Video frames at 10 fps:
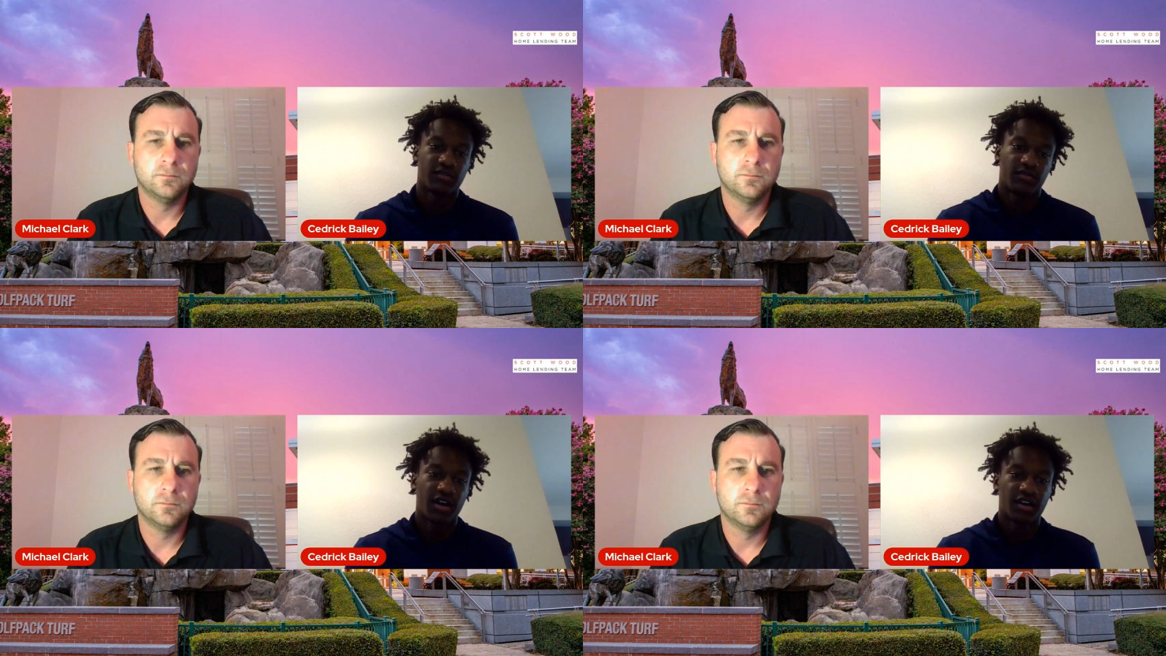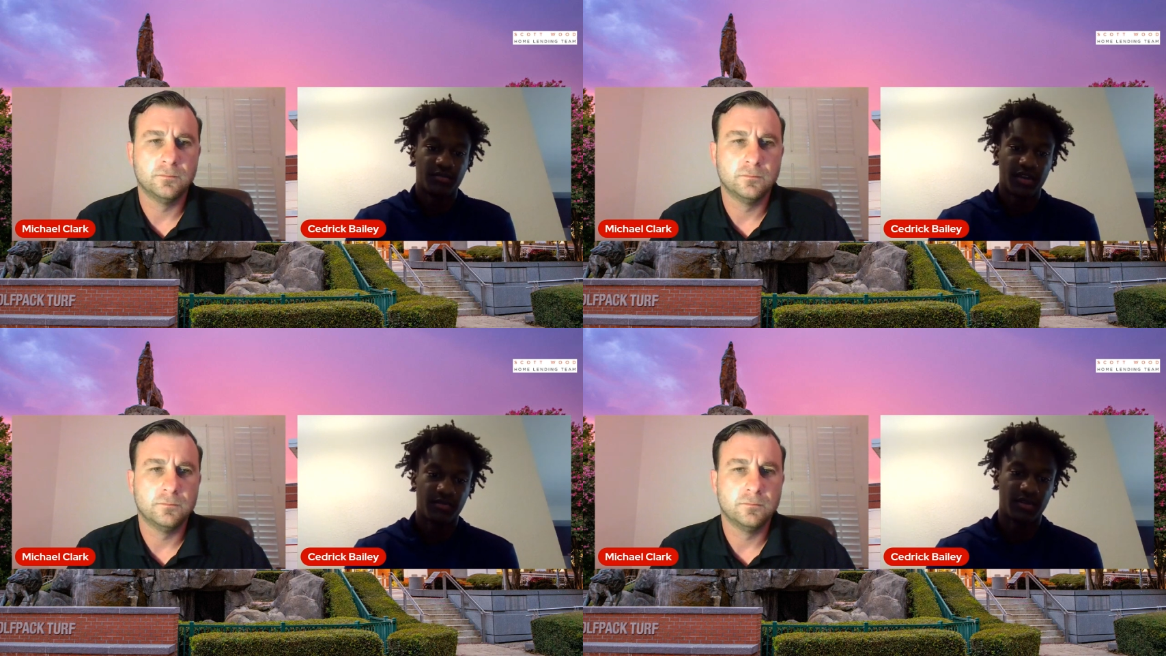Speaker 1: my
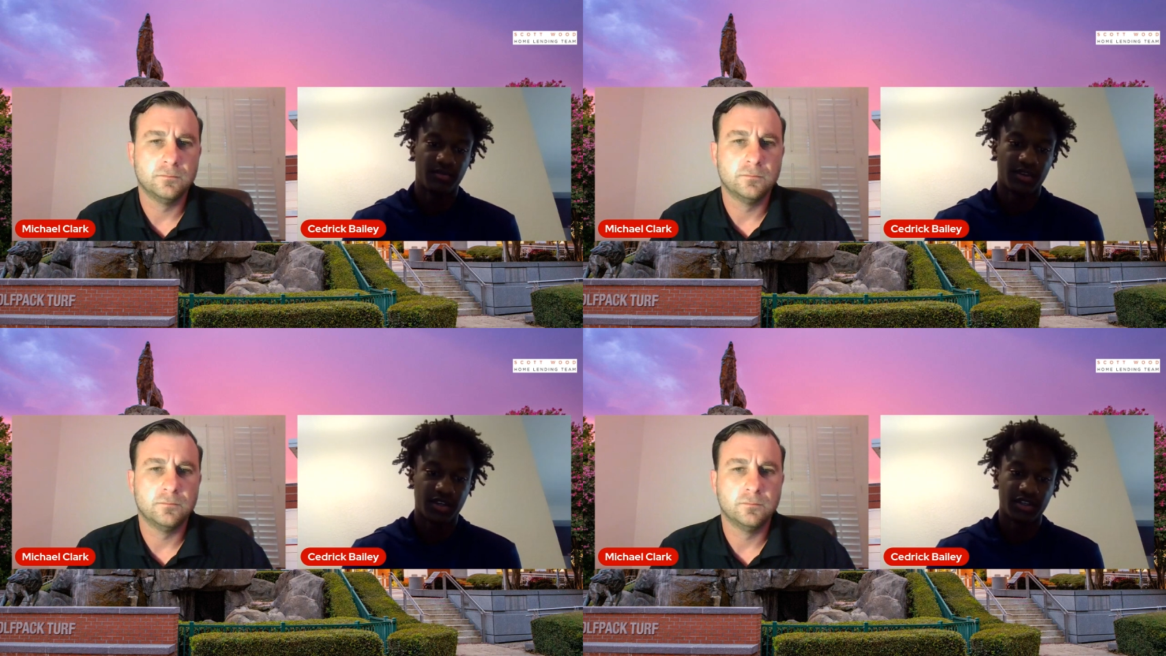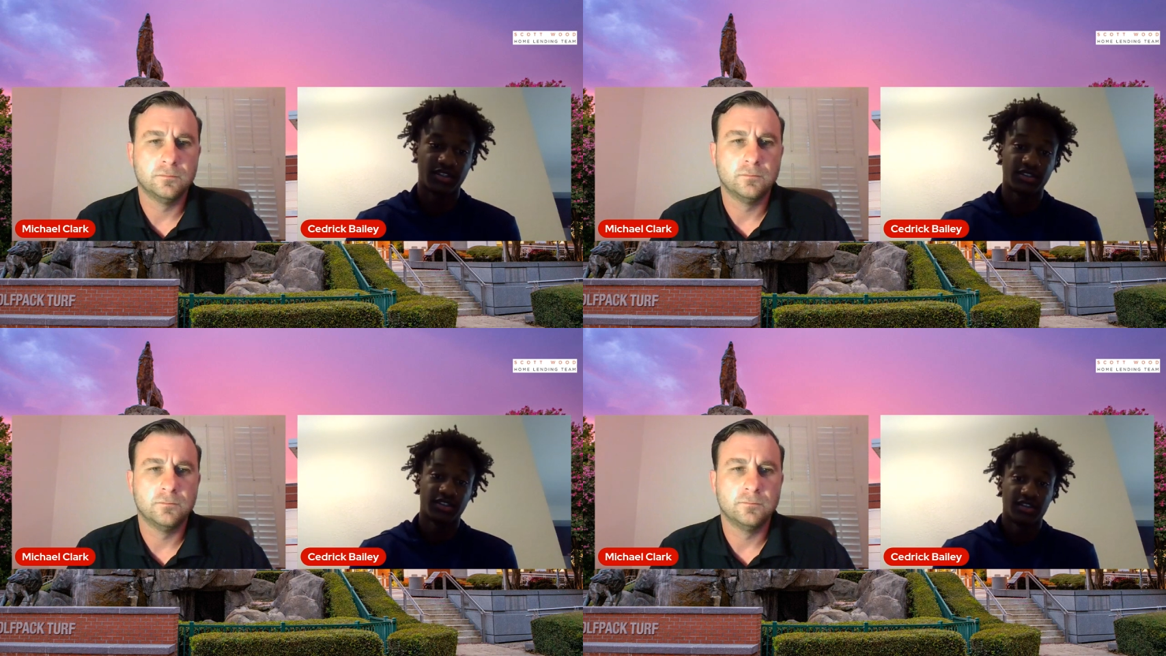commitment
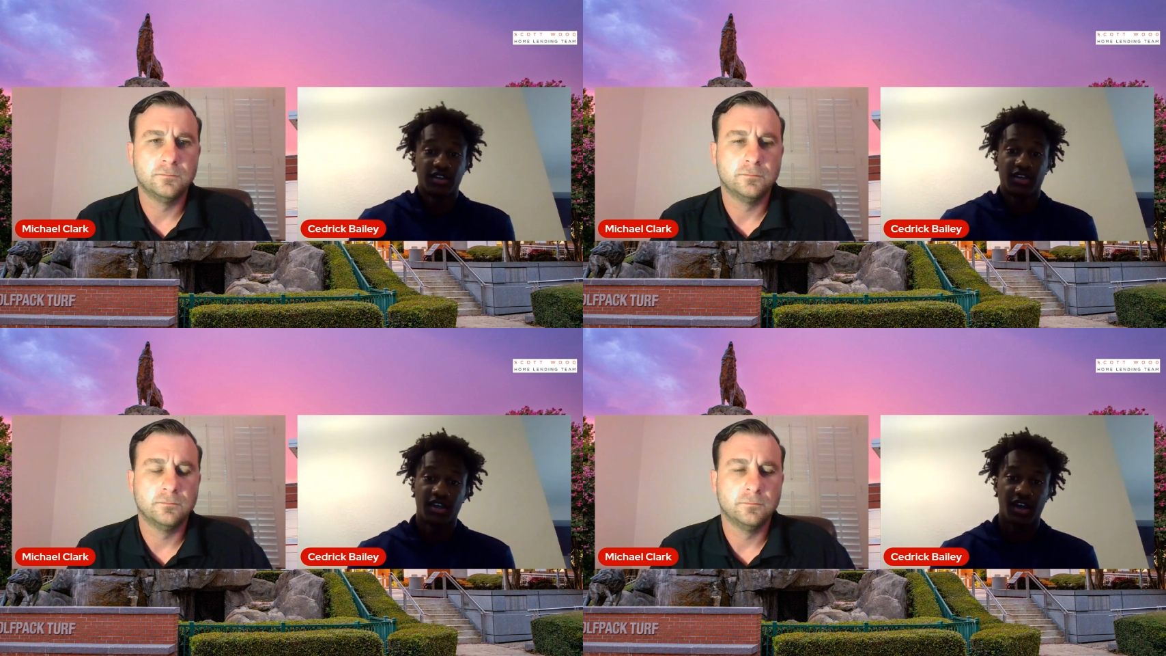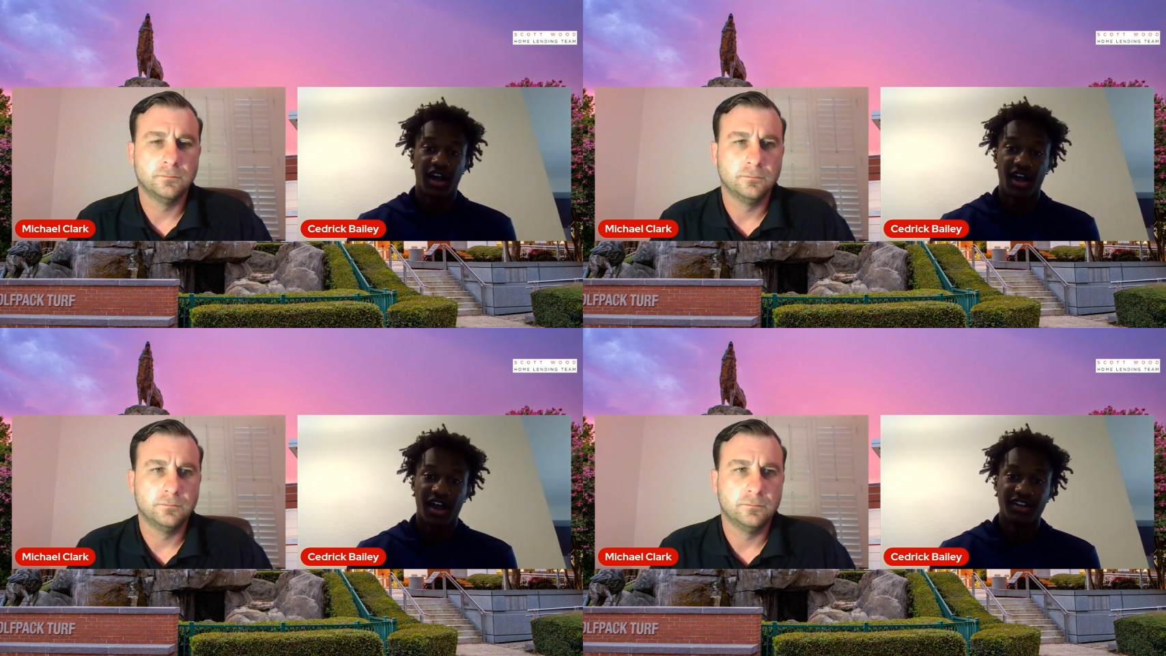because I,
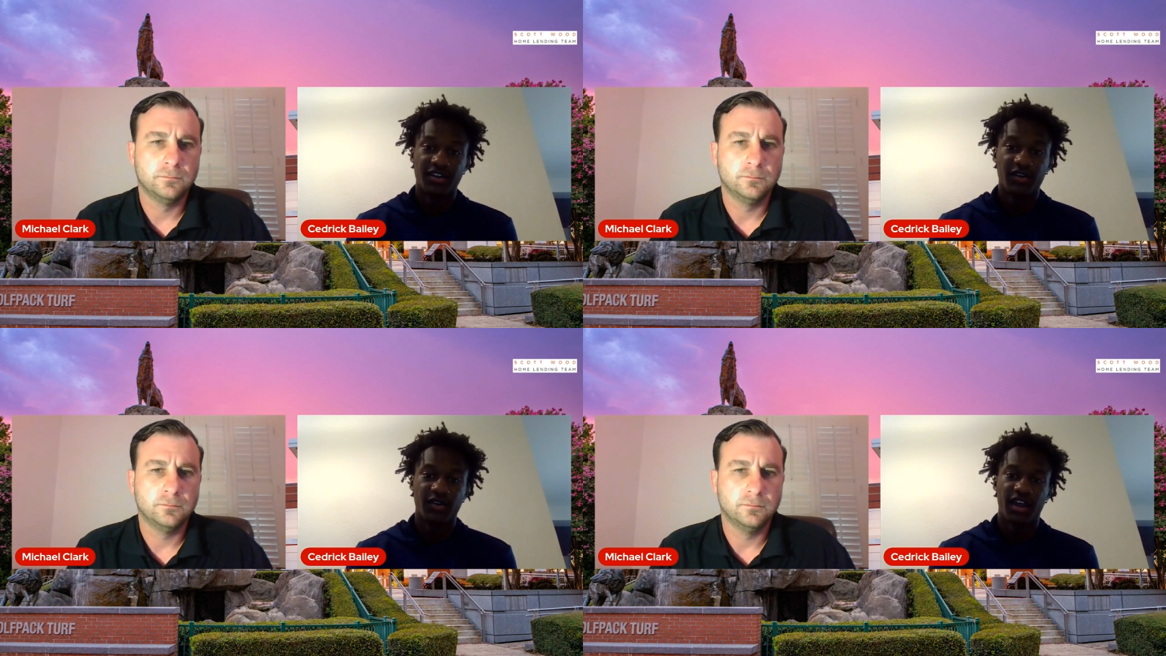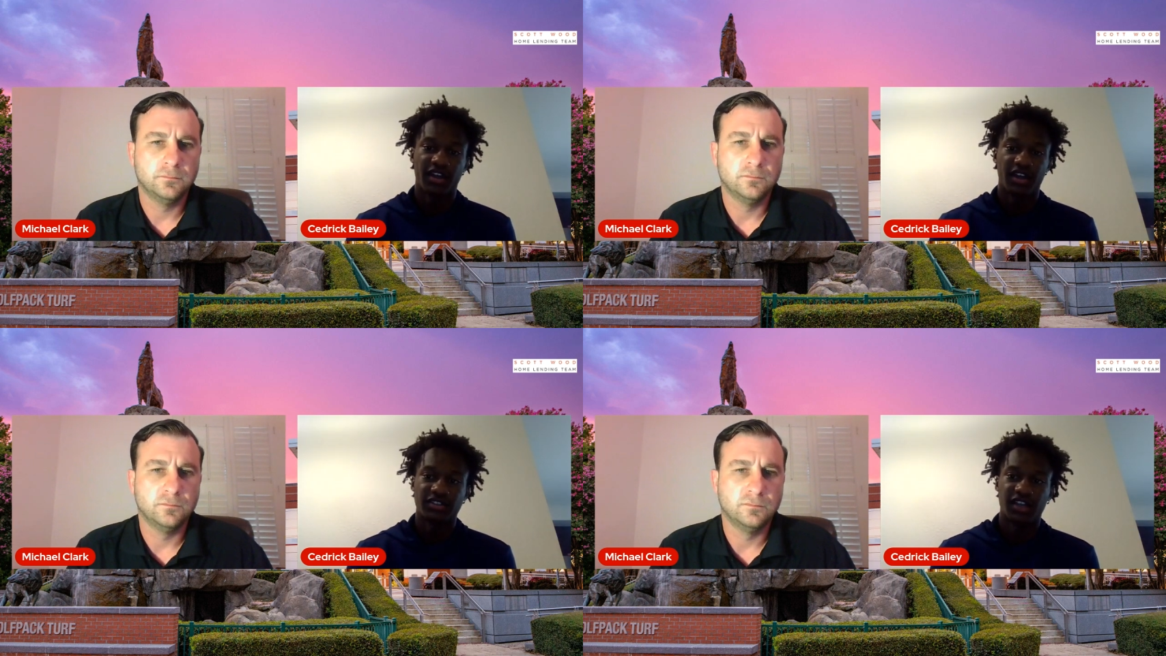I know, like I,